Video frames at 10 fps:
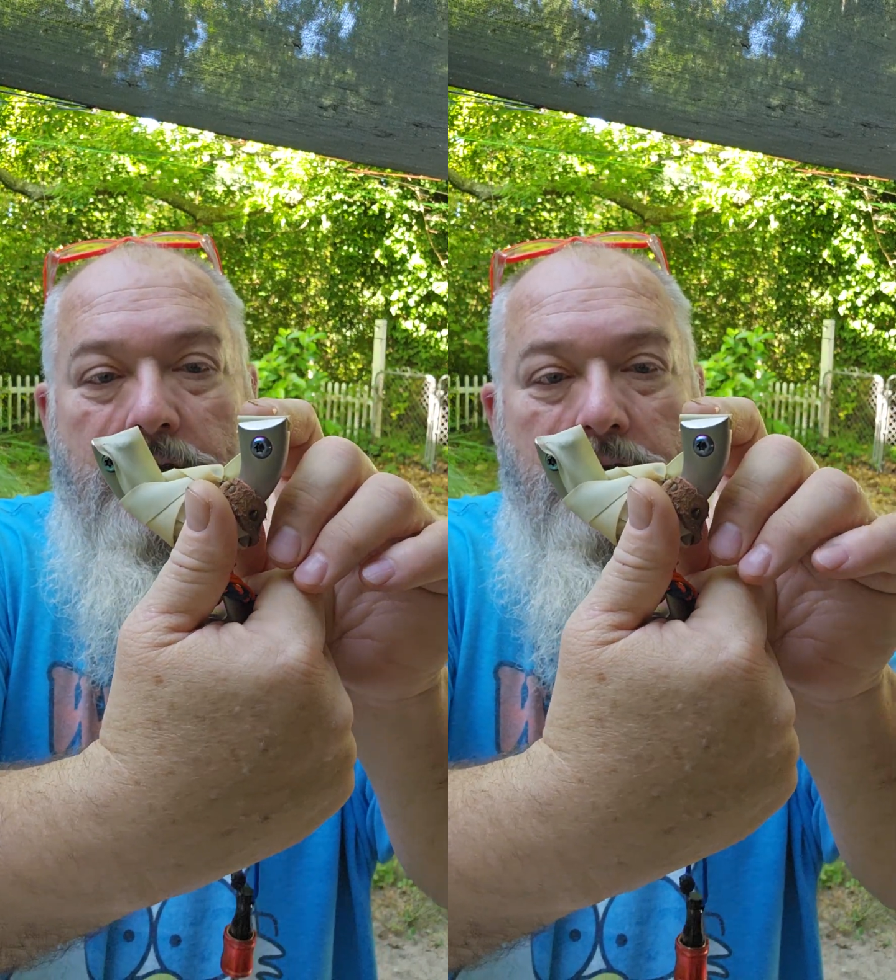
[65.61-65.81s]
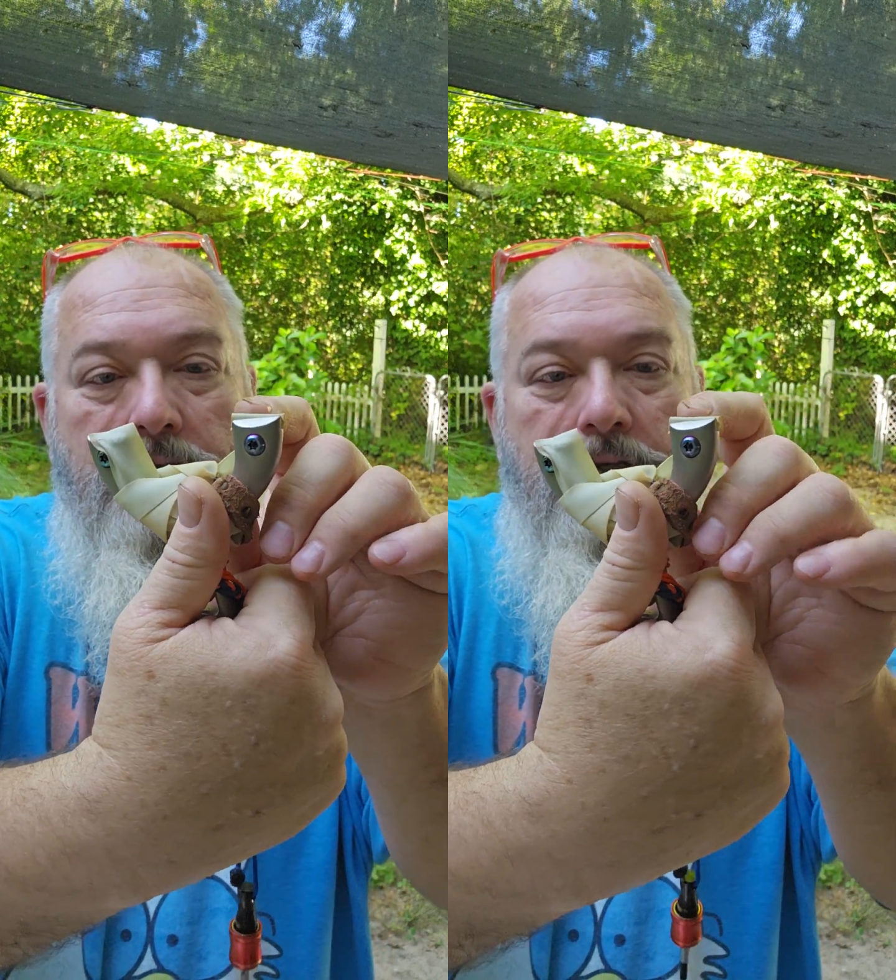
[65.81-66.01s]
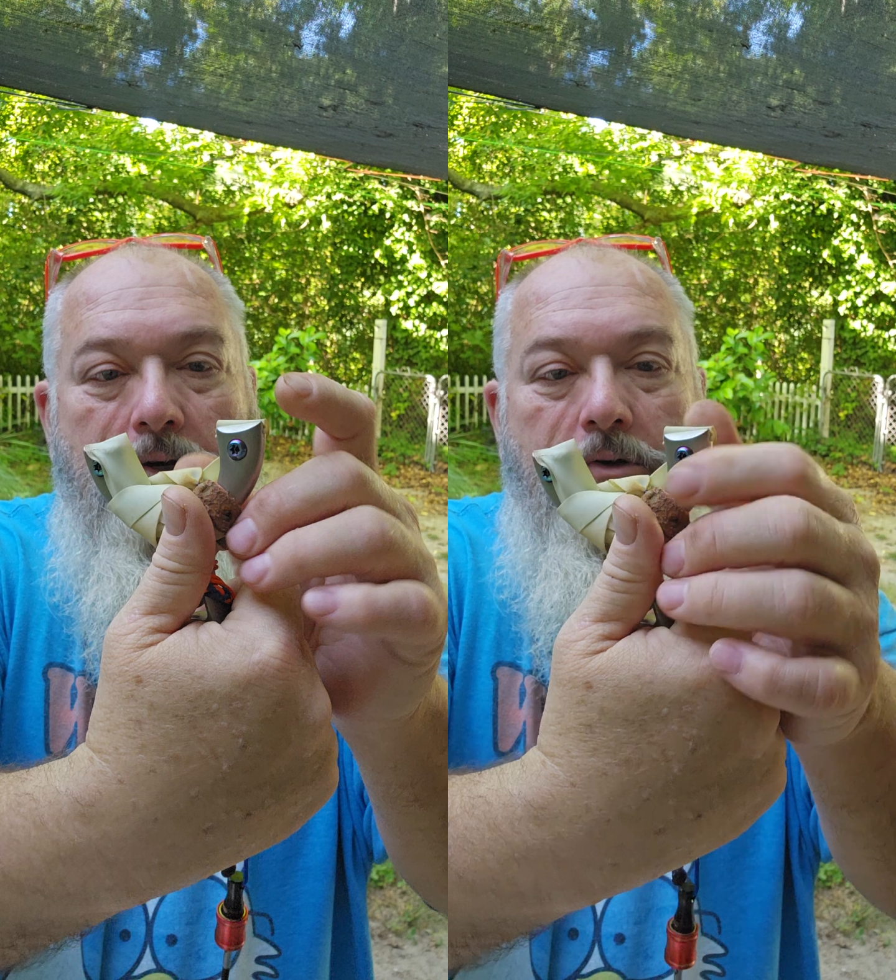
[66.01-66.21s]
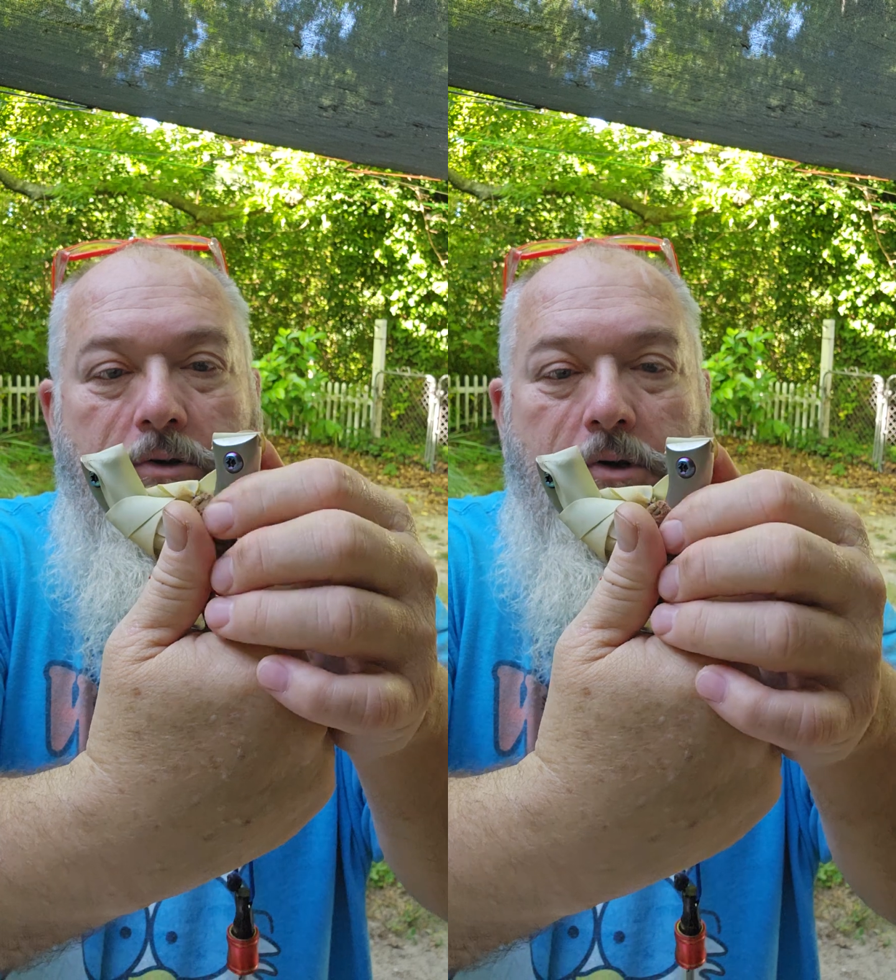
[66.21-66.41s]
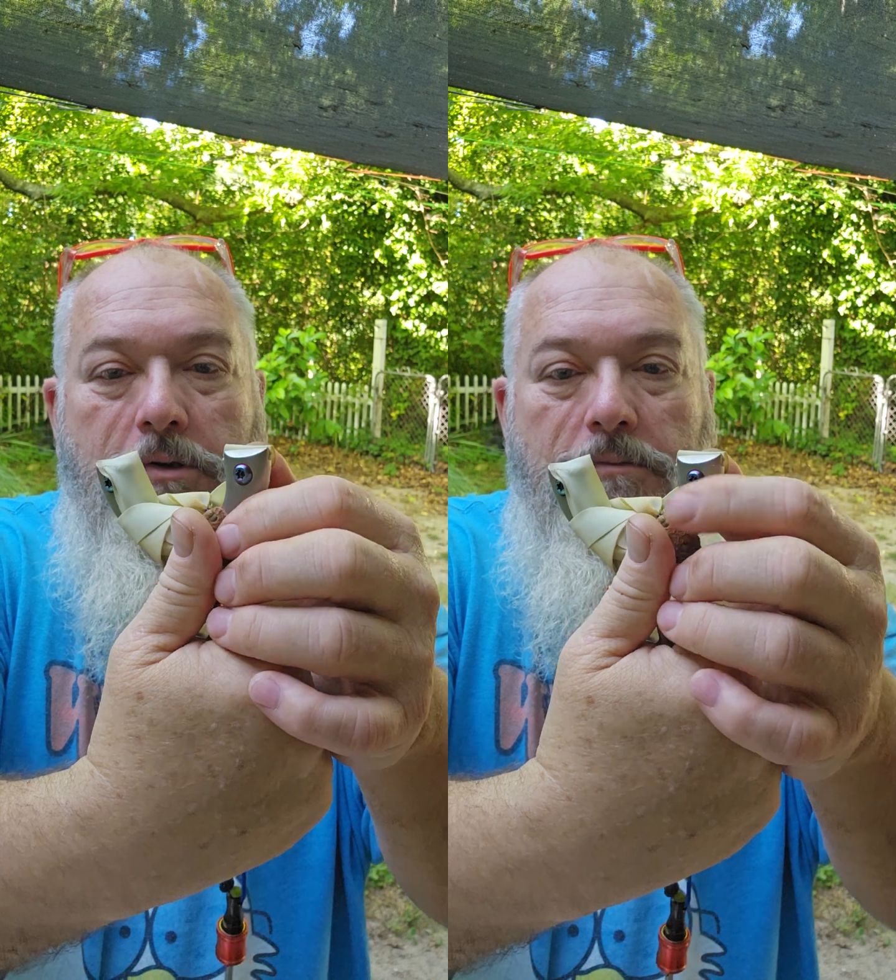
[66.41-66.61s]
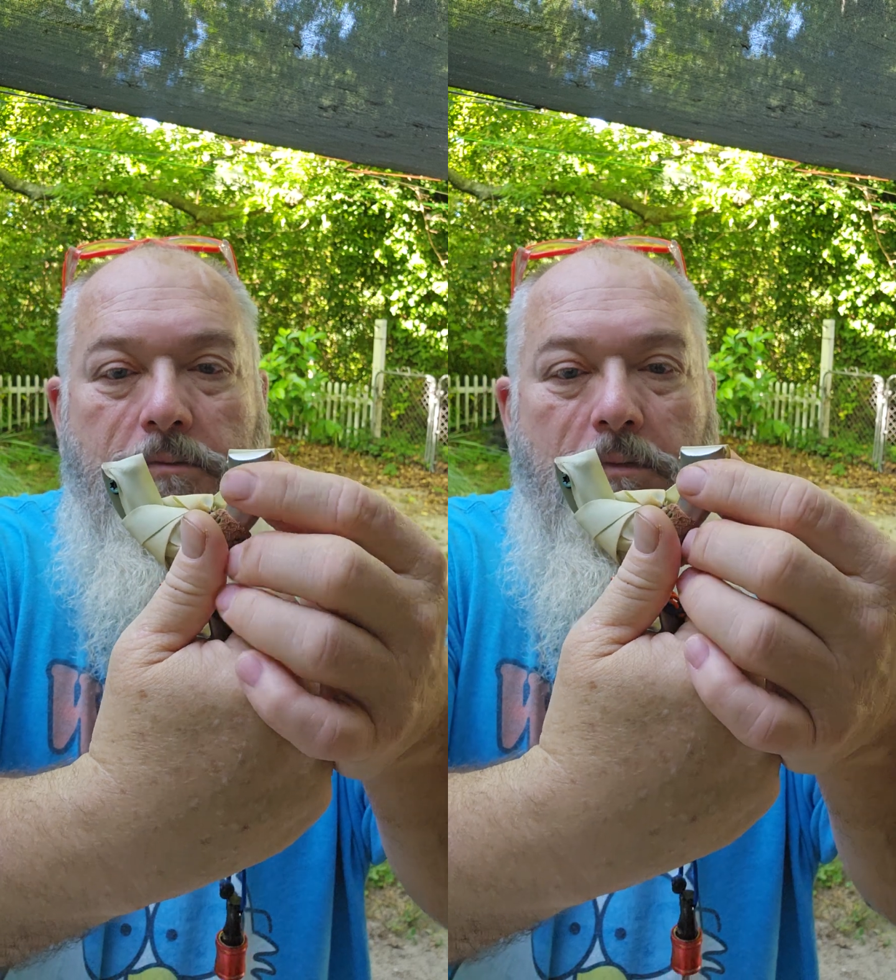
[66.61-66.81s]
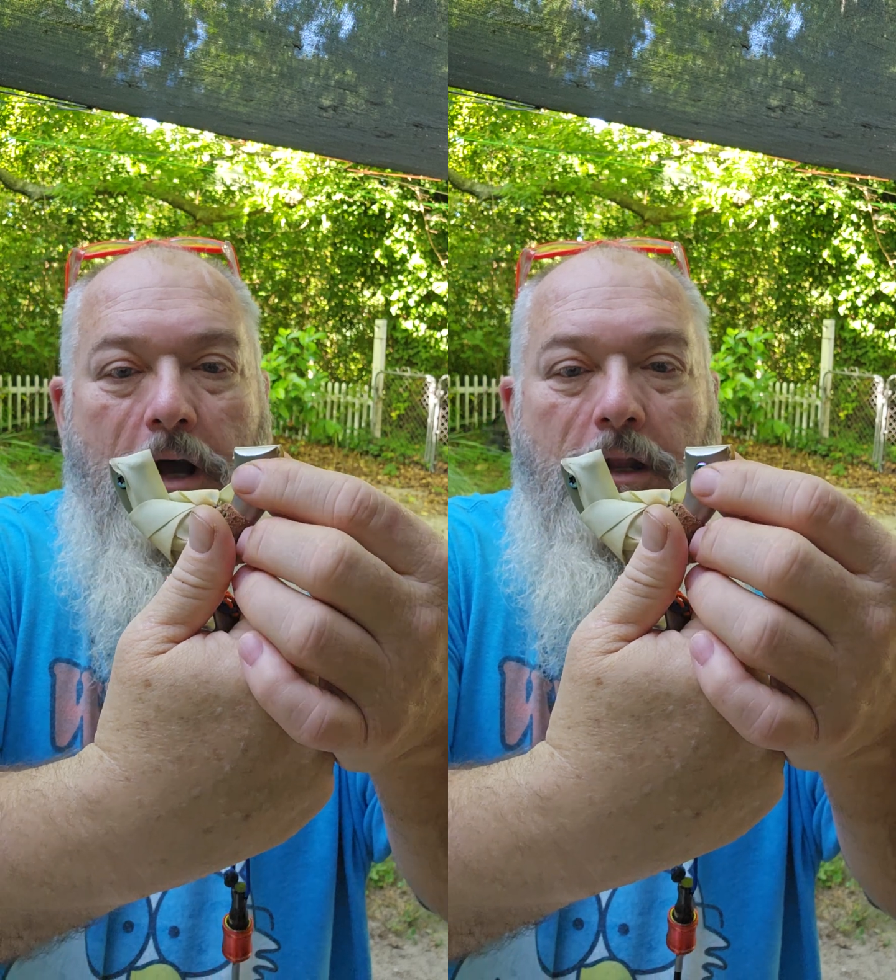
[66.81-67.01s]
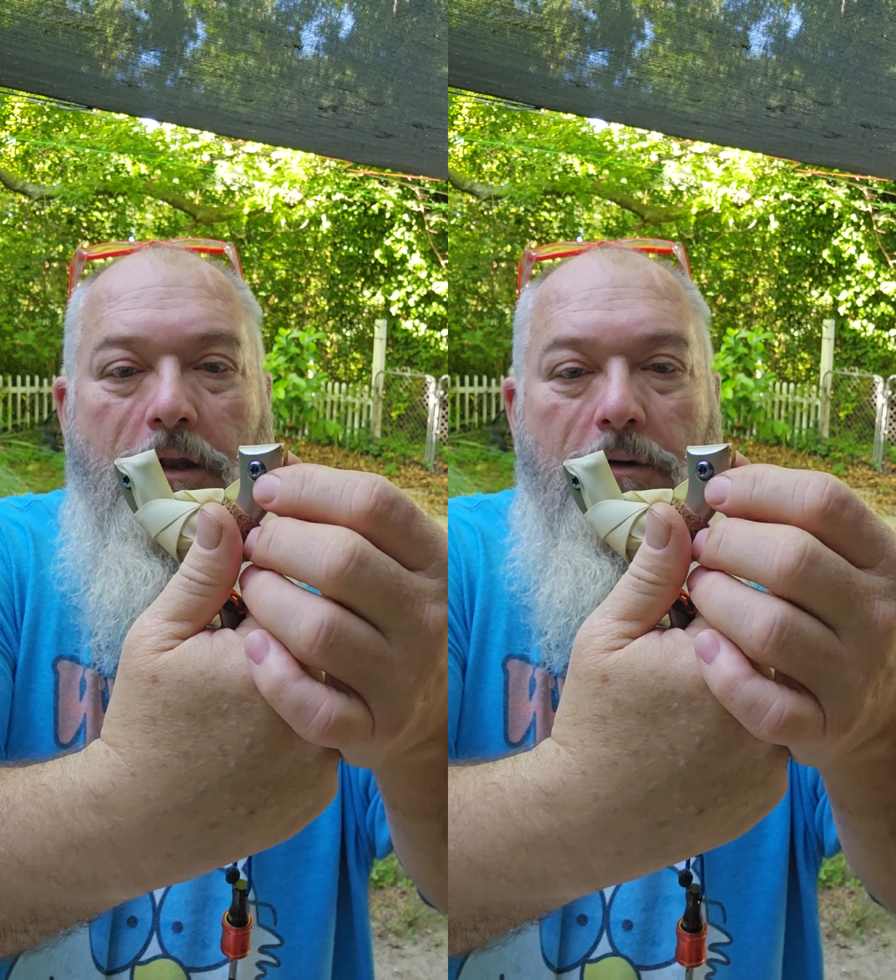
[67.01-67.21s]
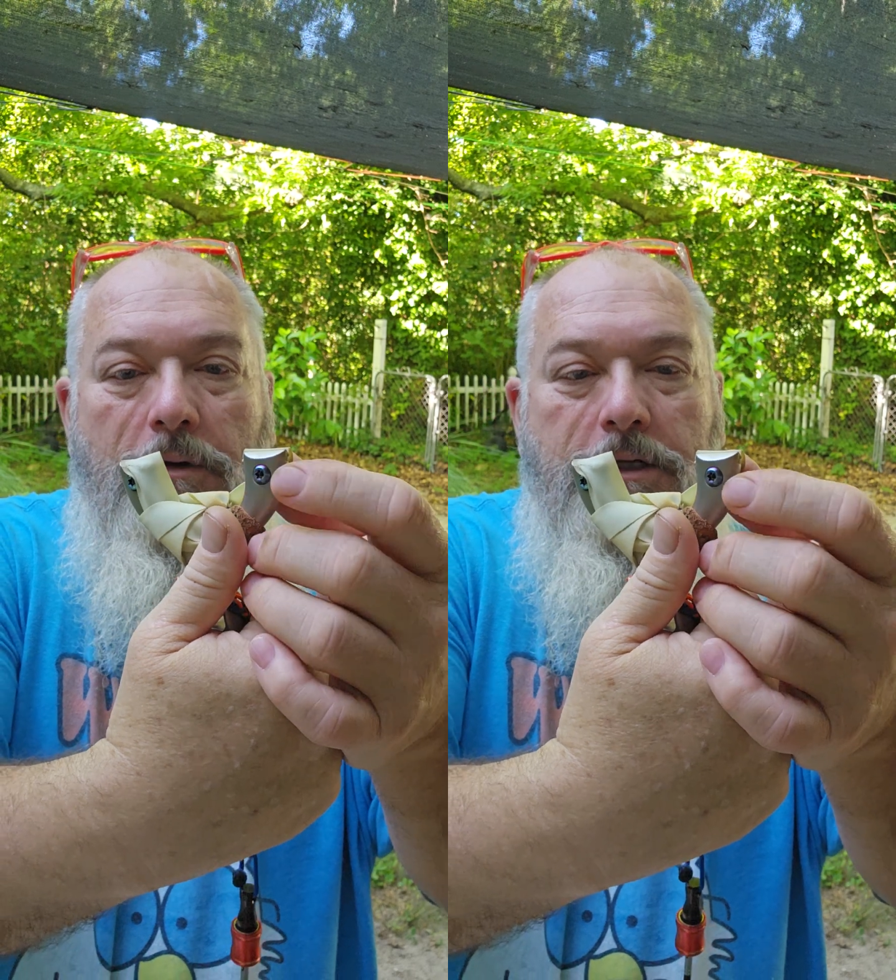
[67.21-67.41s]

Still, you can, when